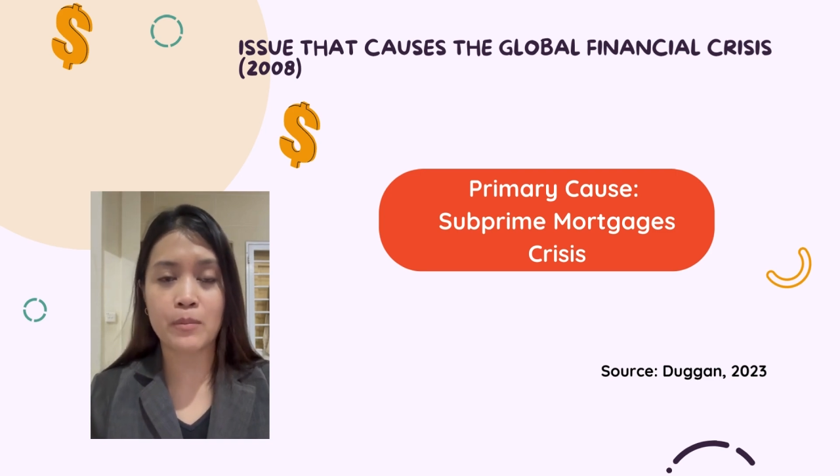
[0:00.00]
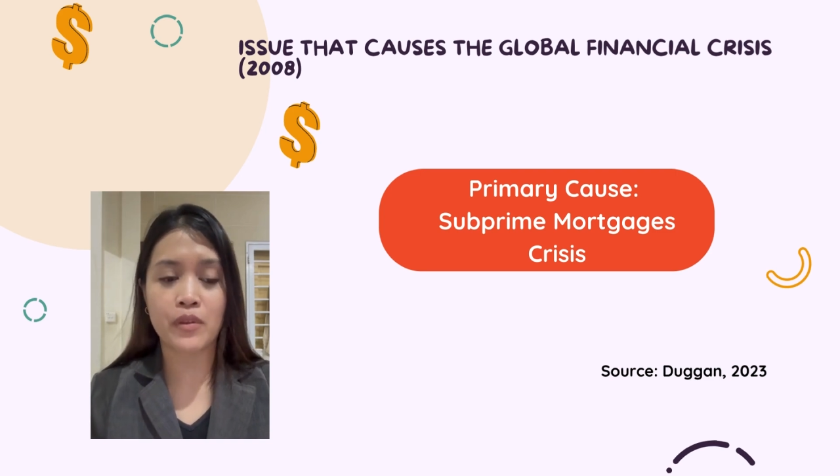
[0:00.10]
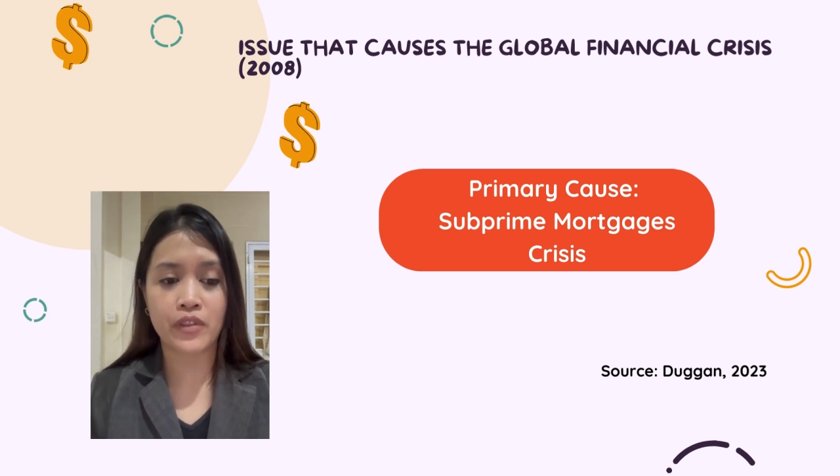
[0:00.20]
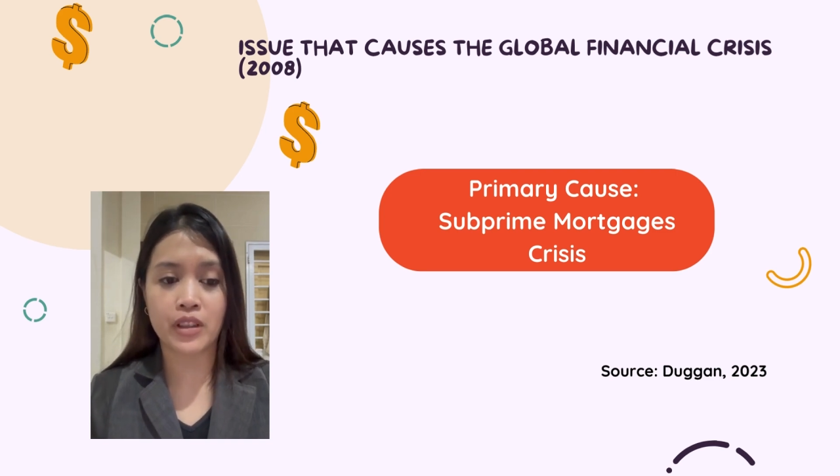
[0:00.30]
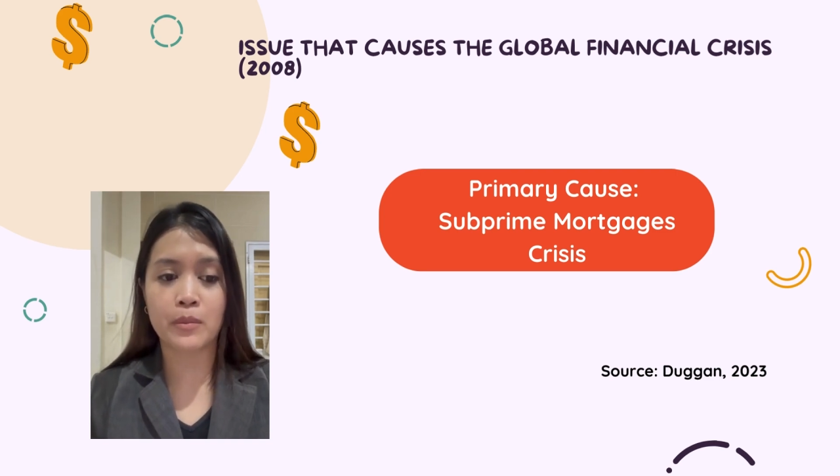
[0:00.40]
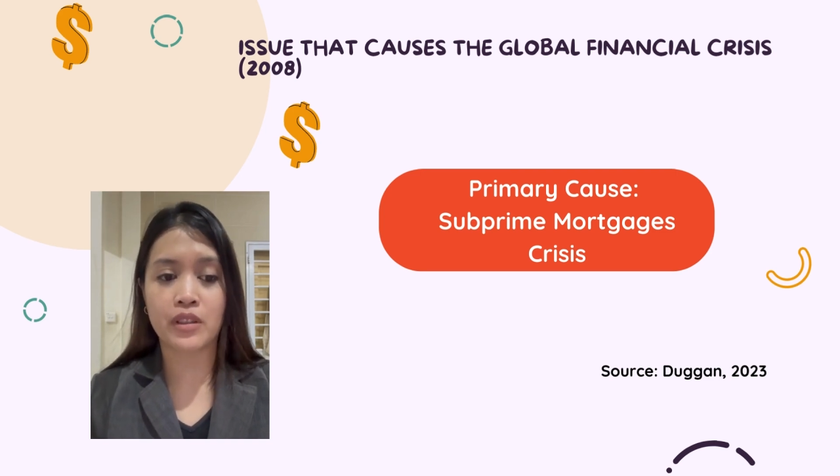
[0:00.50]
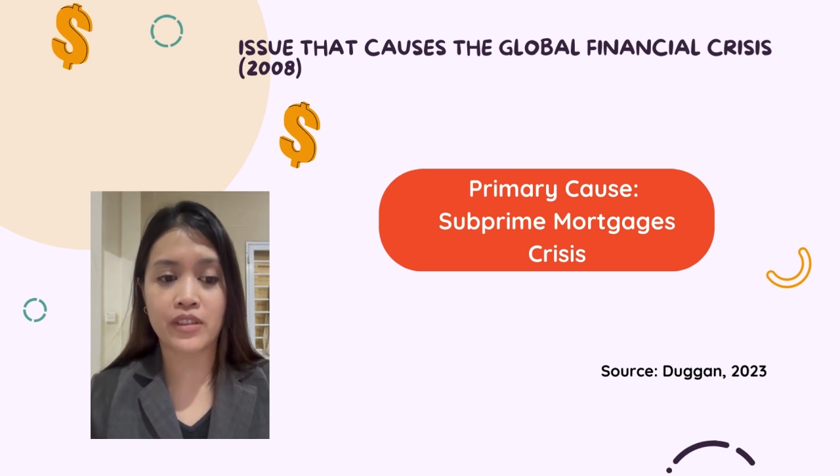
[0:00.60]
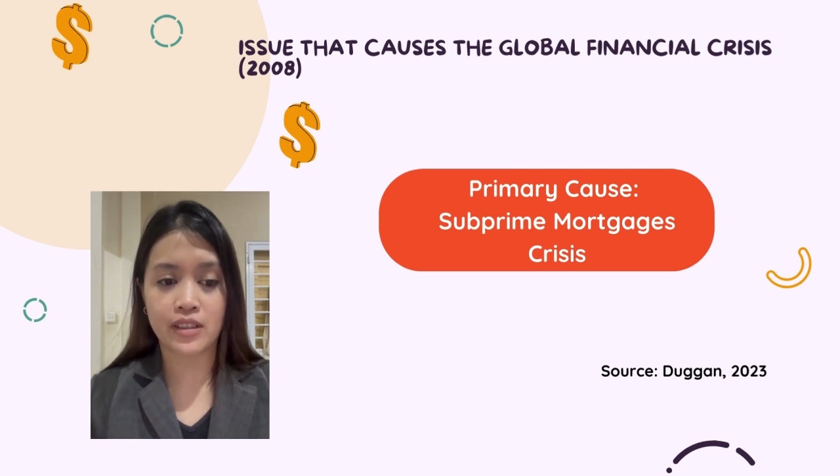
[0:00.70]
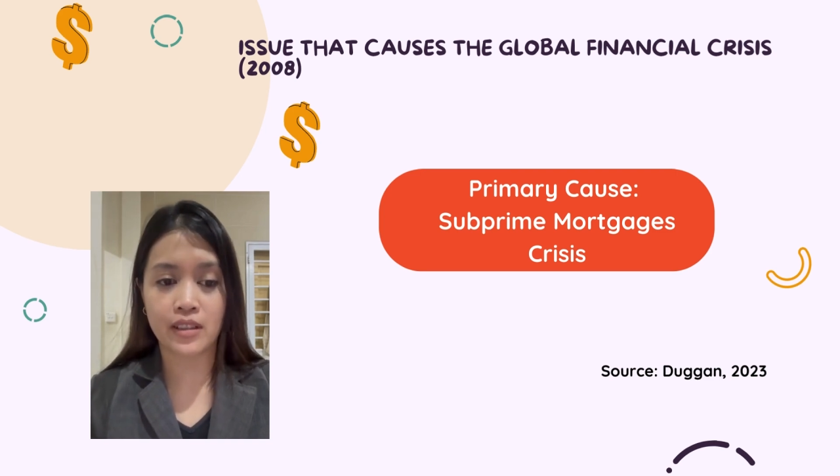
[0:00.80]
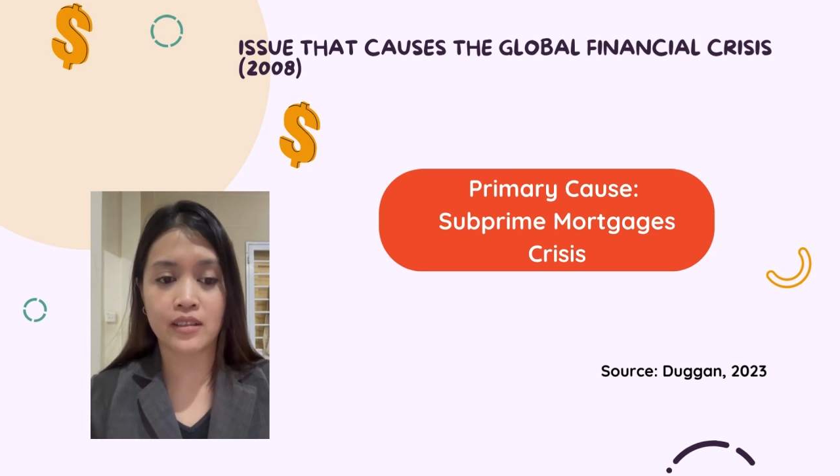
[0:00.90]
them profitable
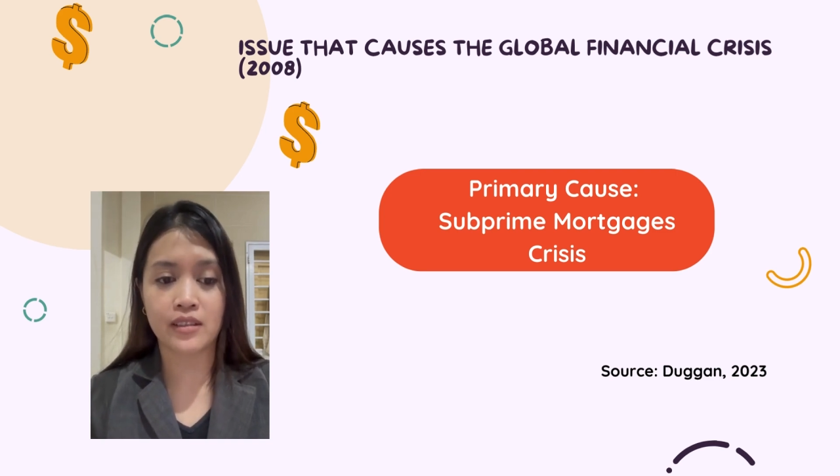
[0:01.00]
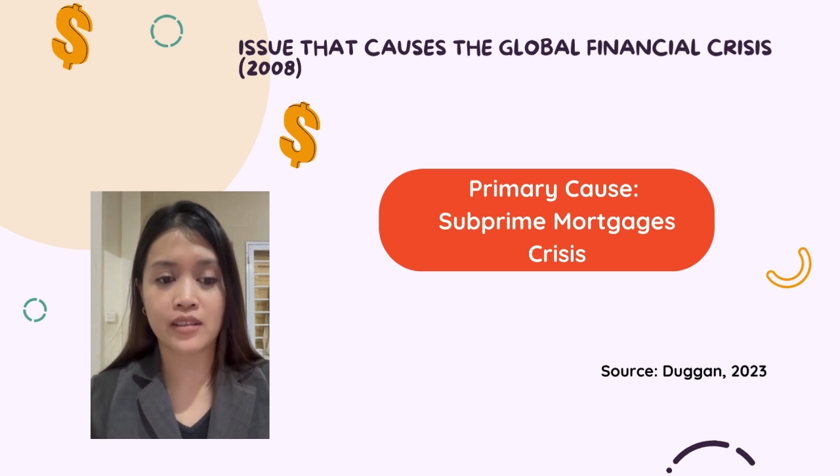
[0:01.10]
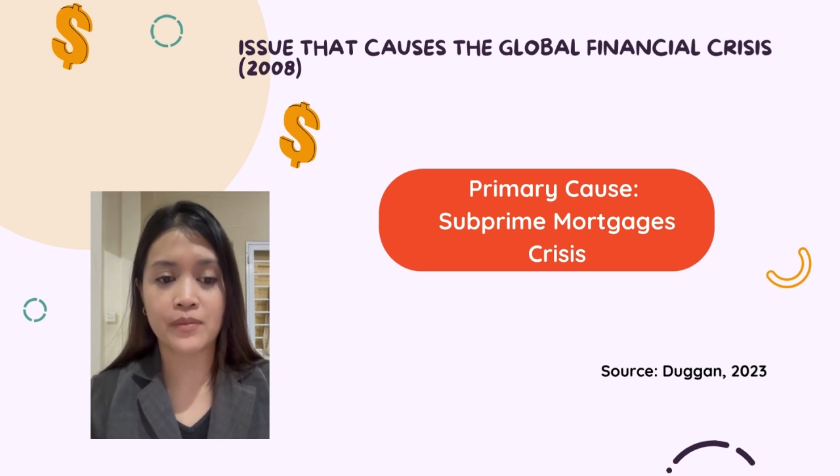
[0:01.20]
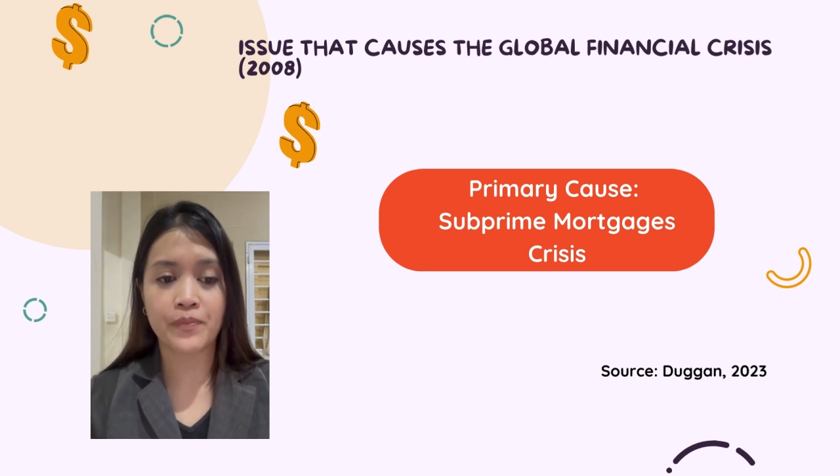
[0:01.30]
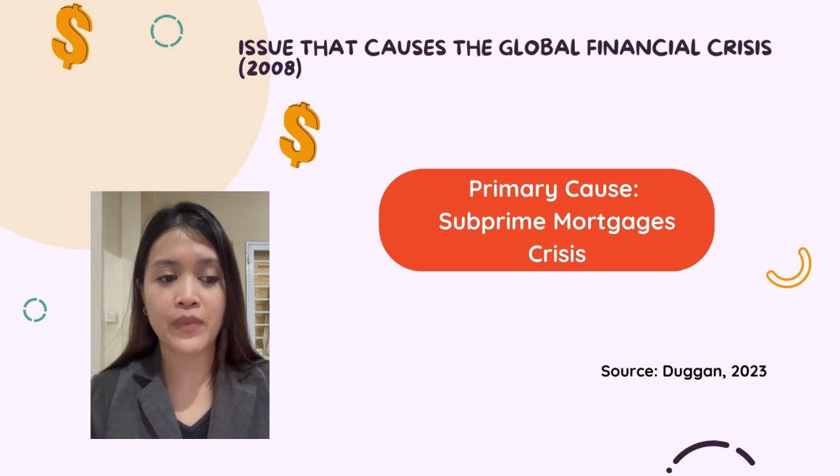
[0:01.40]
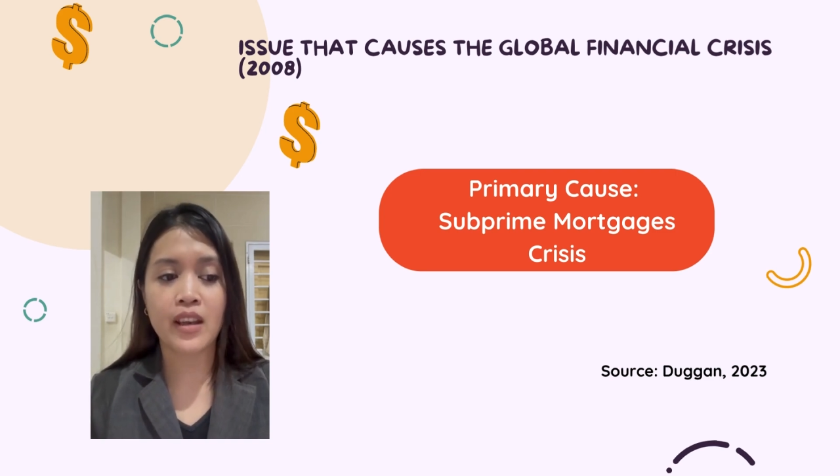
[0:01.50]
returns.